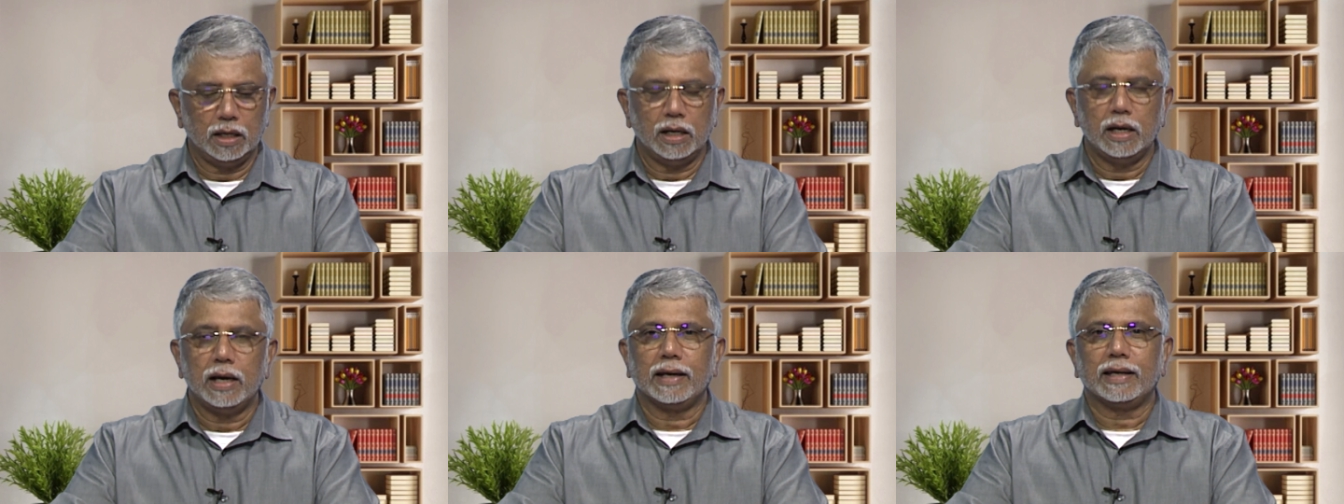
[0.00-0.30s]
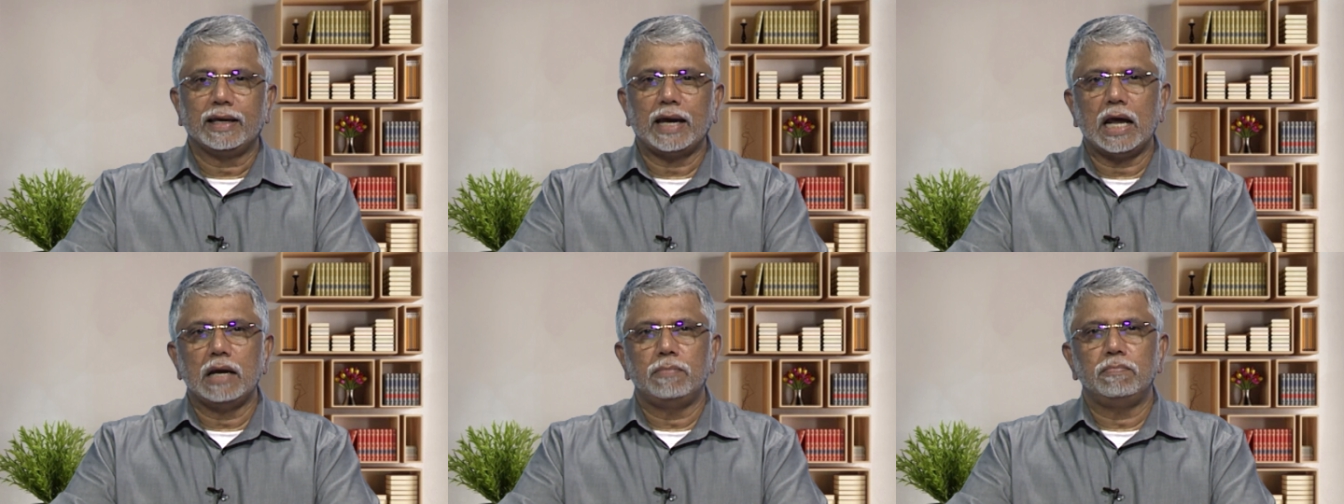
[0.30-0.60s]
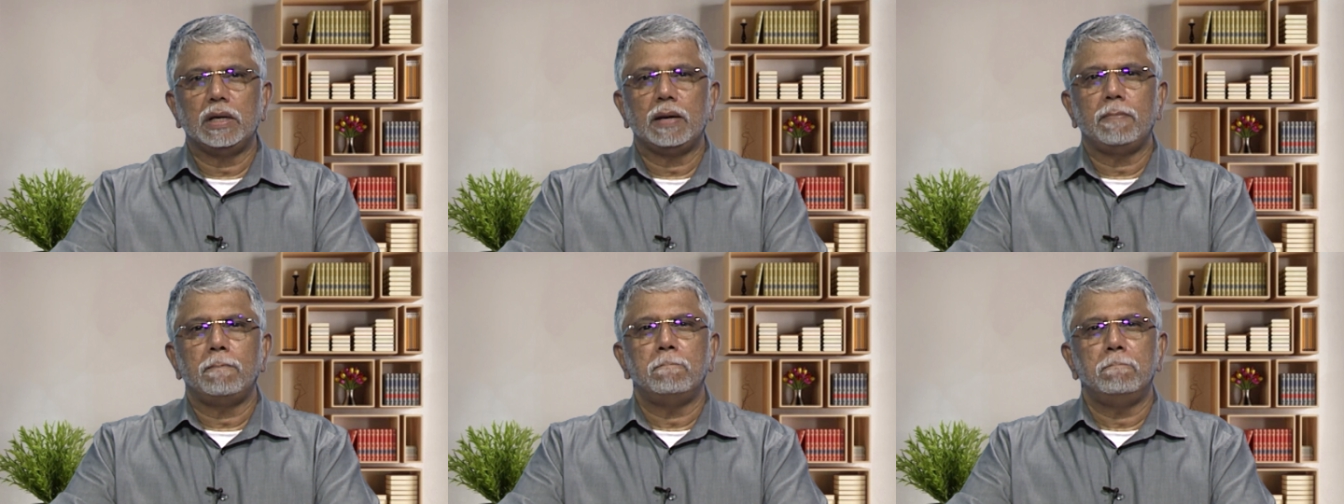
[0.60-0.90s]
can
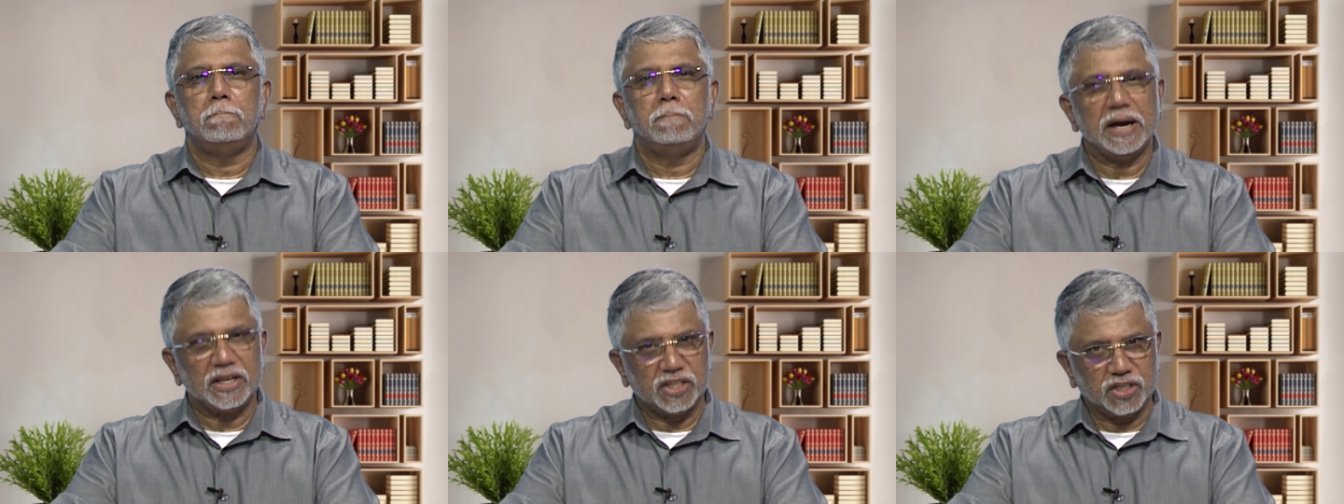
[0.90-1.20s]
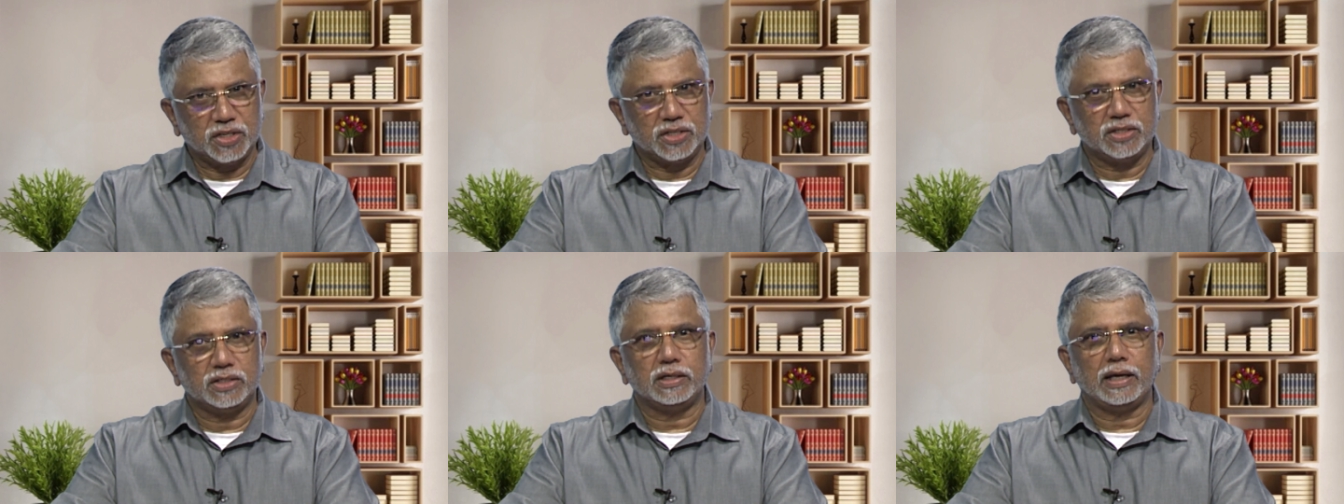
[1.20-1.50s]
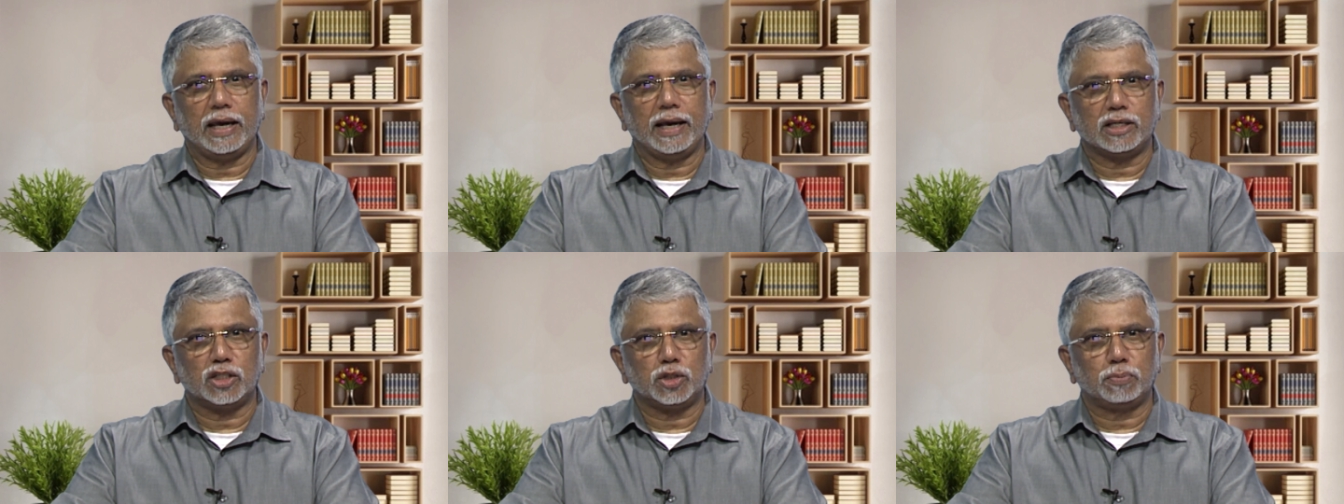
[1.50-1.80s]
be best
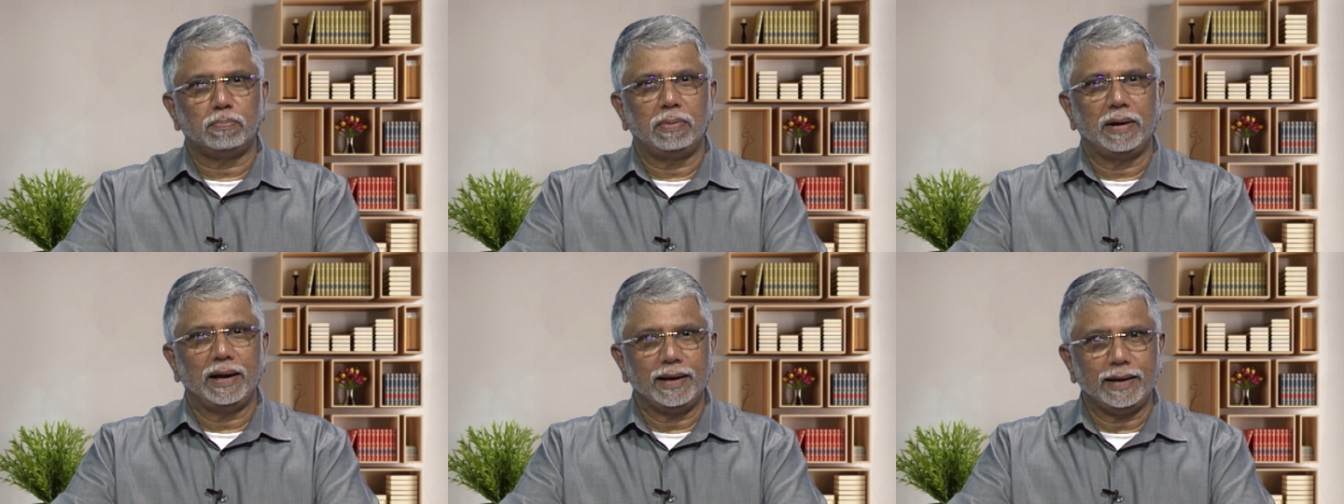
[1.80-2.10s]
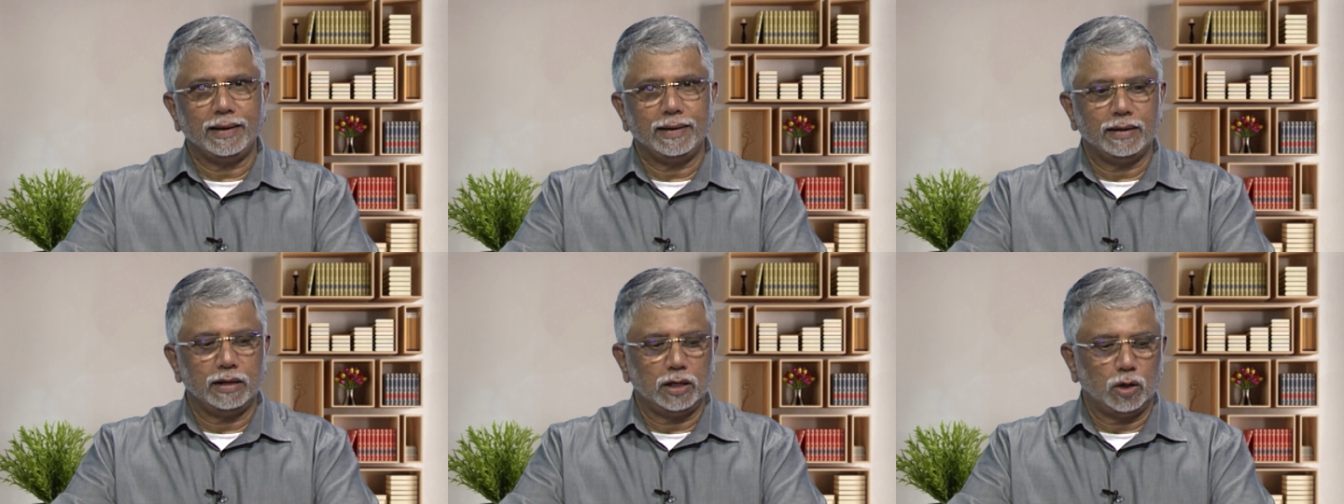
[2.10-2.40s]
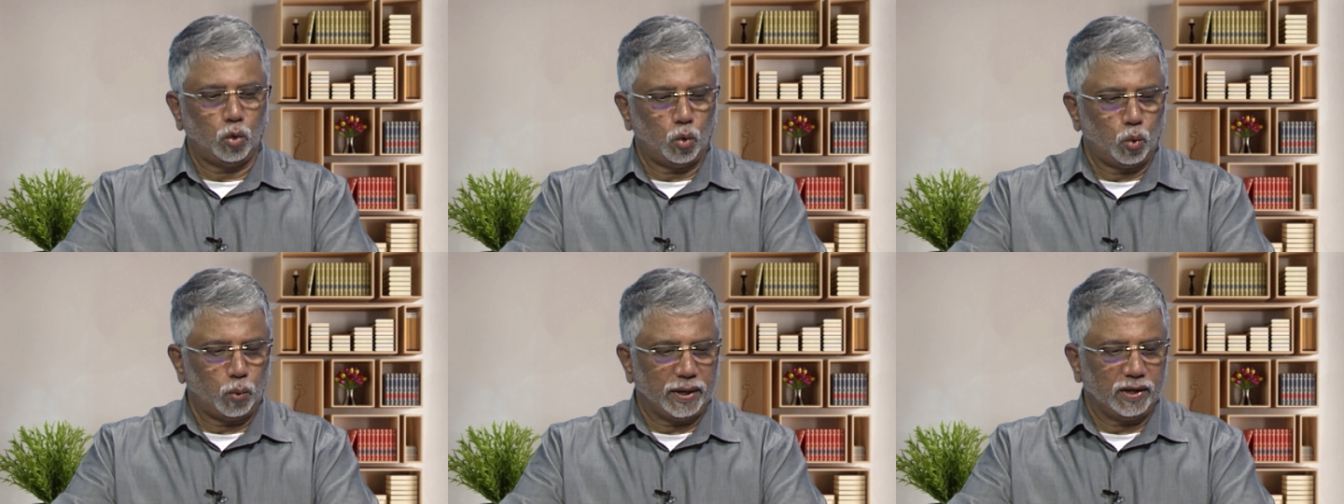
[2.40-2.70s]
explained
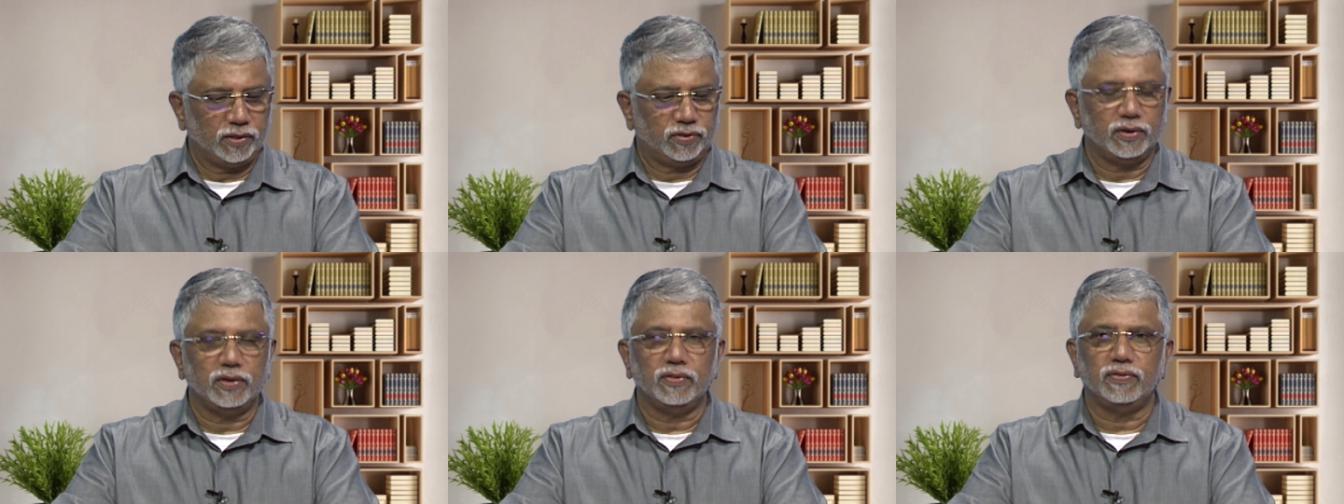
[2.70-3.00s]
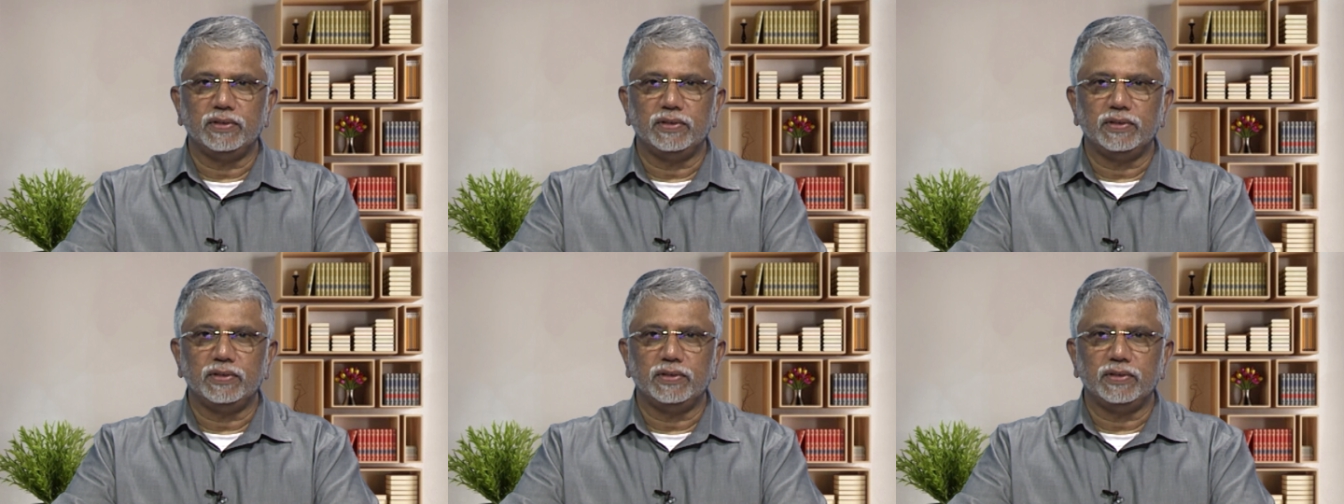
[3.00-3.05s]
with